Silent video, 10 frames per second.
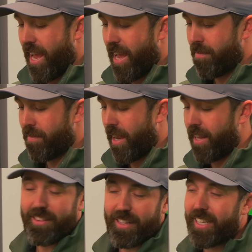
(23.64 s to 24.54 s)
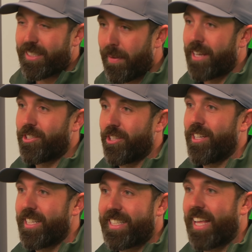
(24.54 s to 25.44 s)
and like I
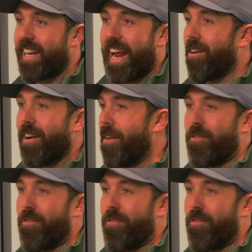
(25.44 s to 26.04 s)
mentioned, it's selling out